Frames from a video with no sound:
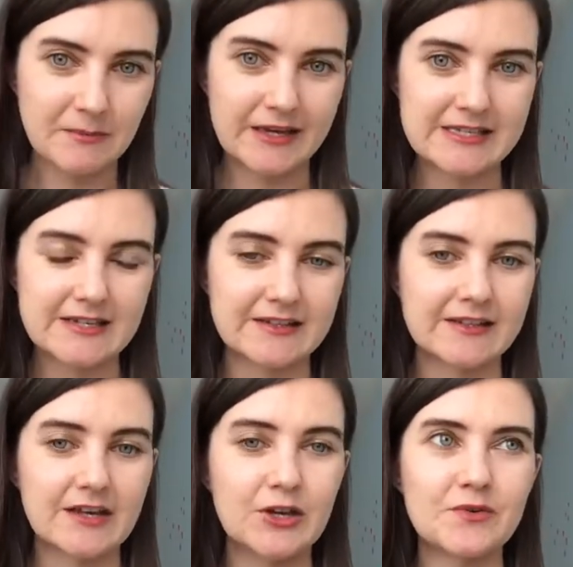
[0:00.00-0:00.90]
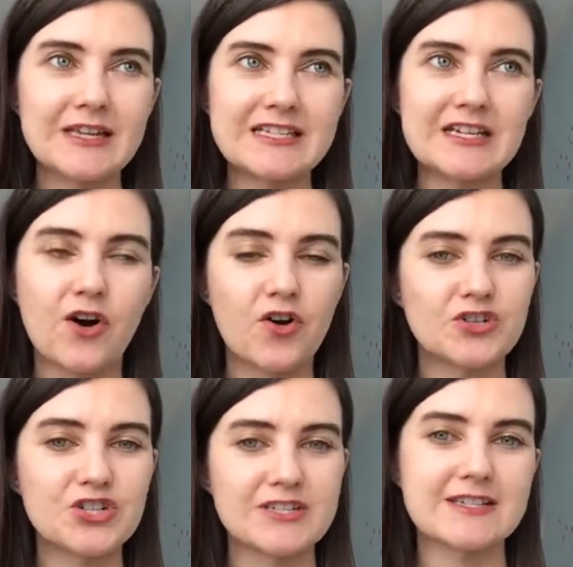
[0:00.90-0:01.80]
basically, like unity
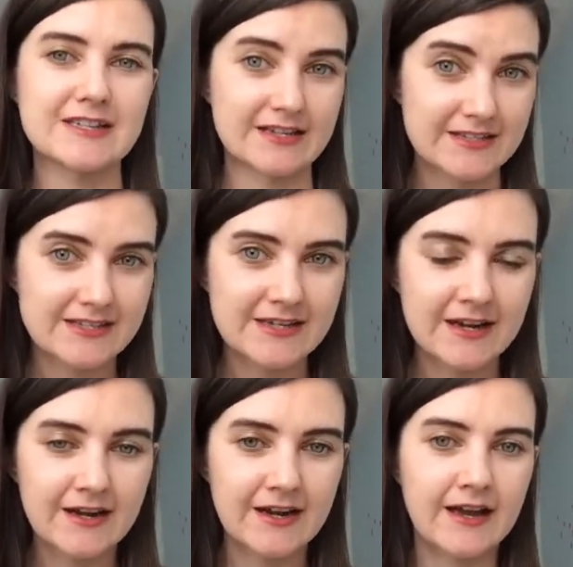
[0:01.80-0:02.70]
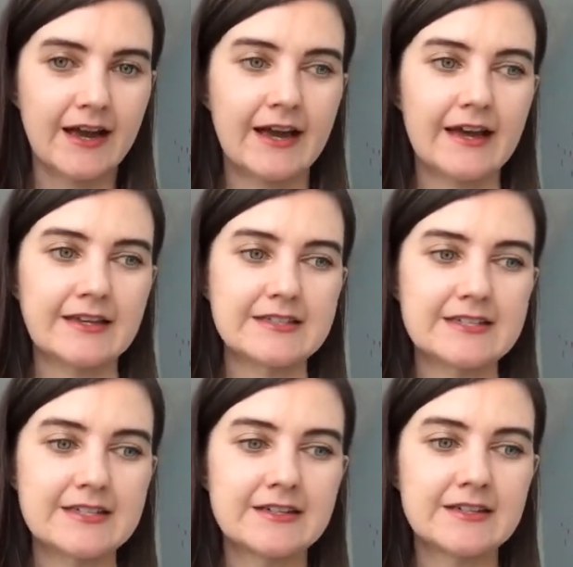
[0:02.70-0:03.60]
consciousness.
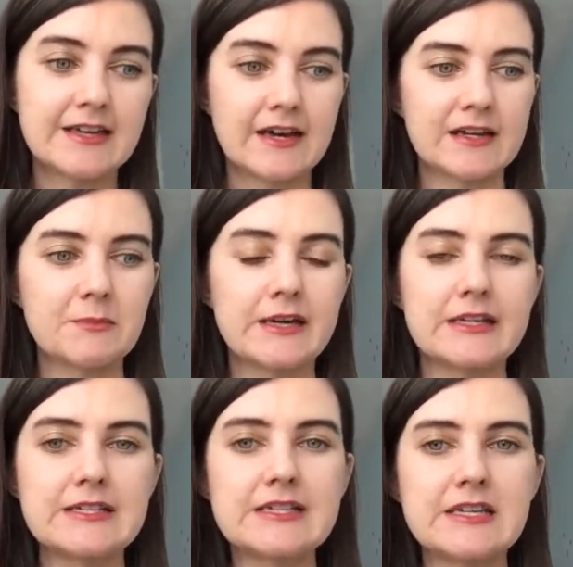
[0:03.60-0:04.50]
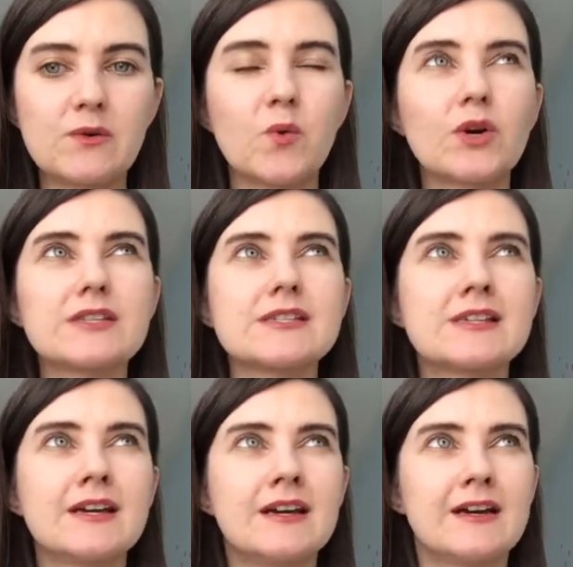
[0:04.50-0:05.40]
And yeah, and I'm gonna see what
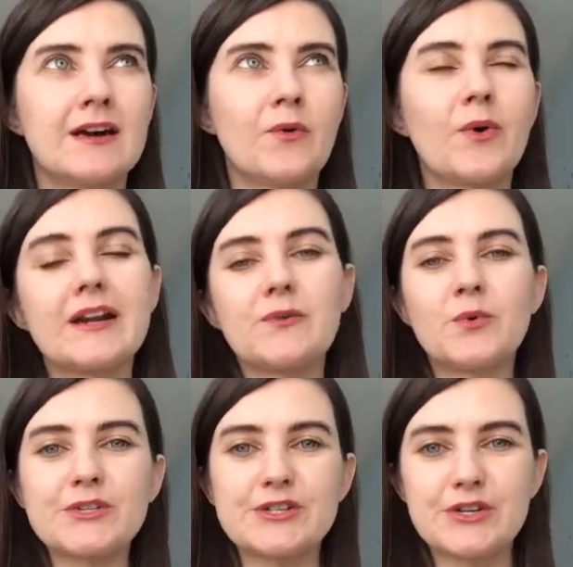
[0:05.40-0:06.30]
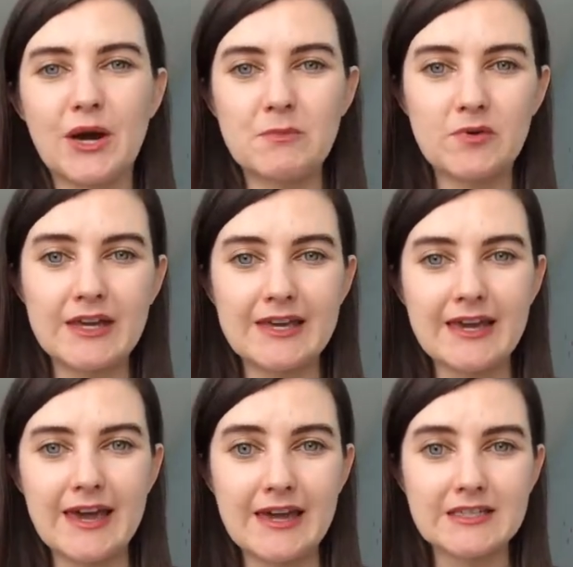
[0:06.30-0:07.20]
it wants to
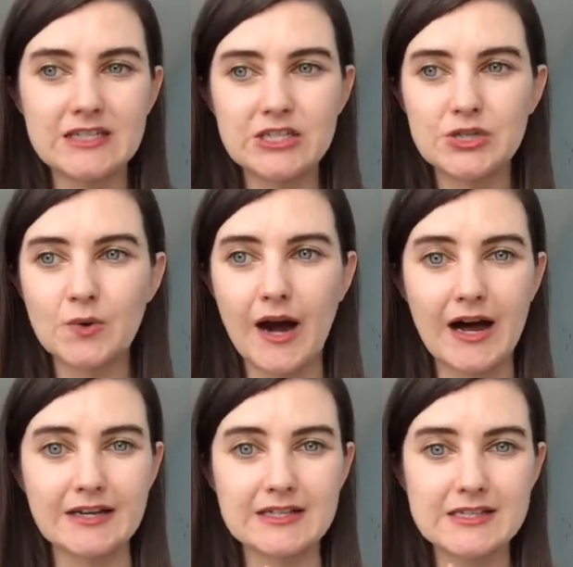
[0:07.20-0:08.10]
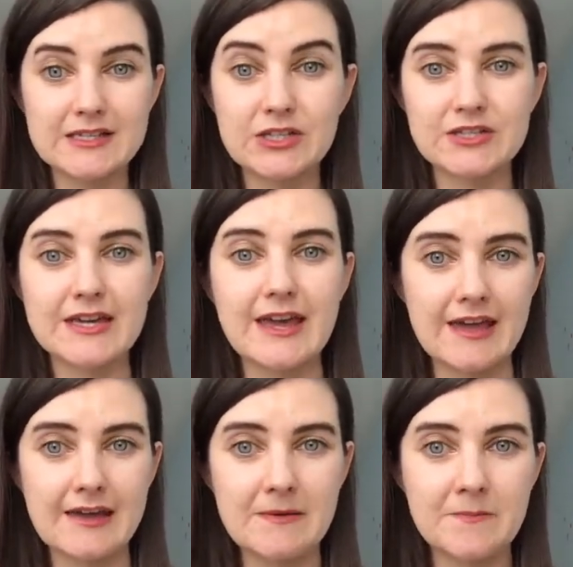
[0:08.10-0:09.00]
communicate to us
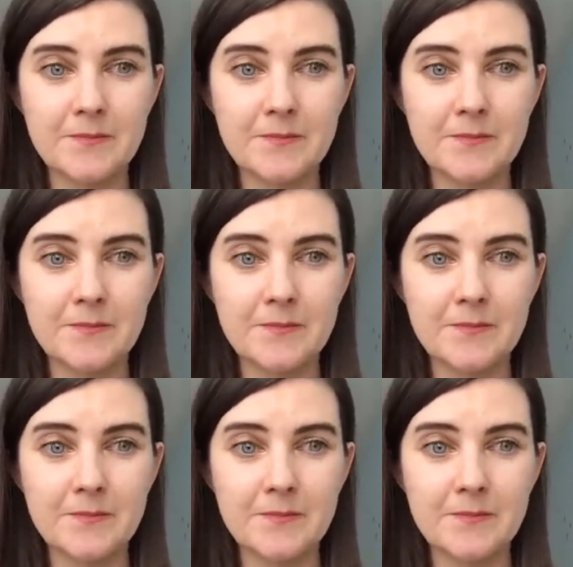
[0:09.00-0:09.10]
today.